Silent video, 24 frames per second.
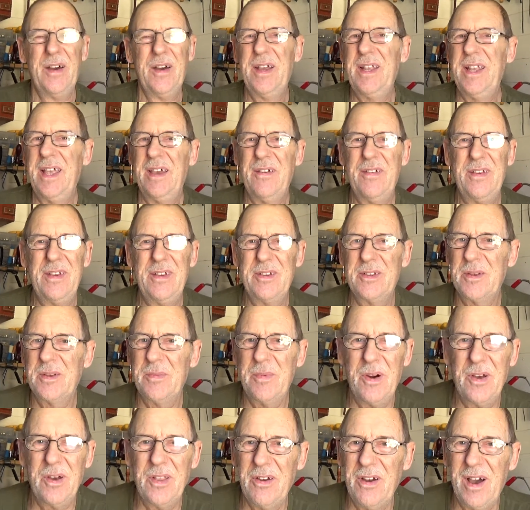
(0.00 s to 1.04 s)
Never used to
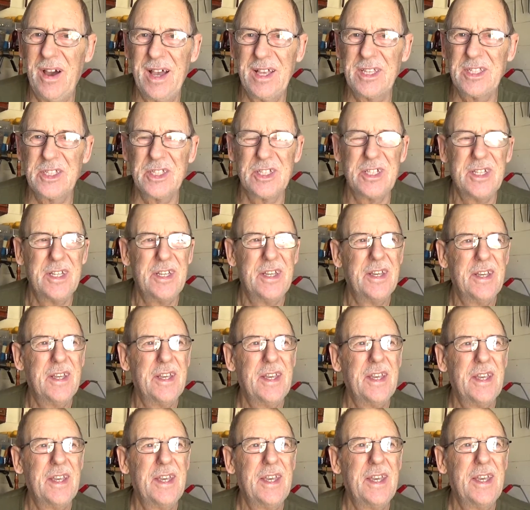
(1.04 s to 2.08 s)
bother us.
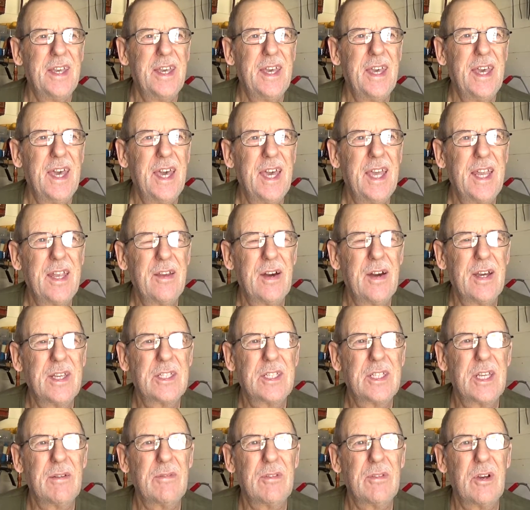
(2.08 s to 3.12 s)
Anyway,
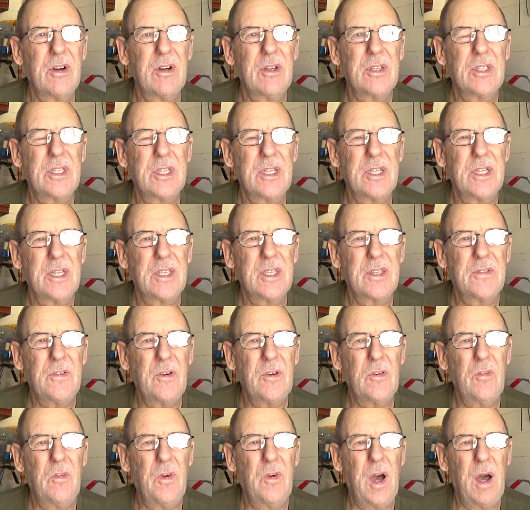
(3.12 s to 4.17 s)
sometimes this
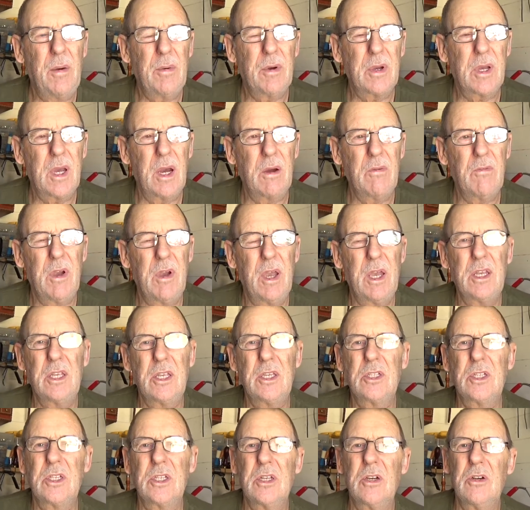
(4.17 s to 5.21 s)
old farmer come round, he
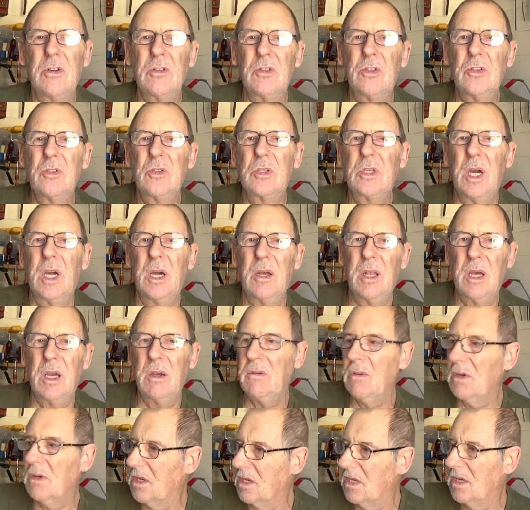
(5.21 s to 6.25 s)
said, "I'm just going
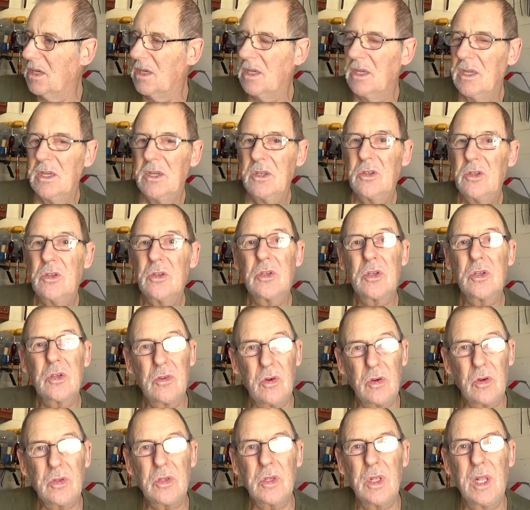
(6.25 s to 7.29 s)
over, just
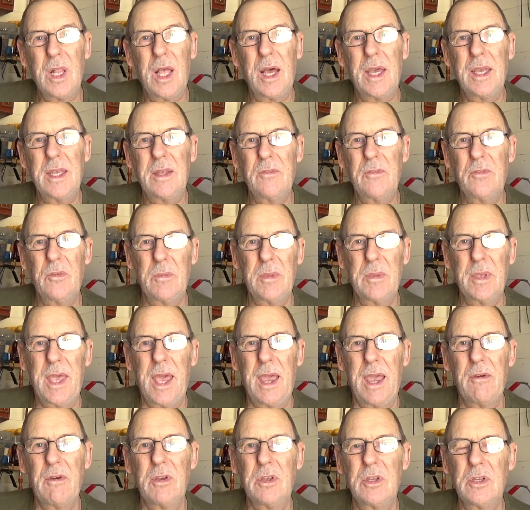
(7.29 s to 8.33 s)
across the lane from the
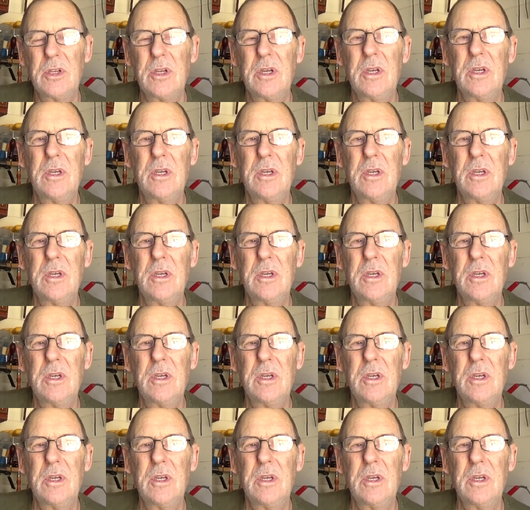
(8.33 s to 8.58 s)
garage,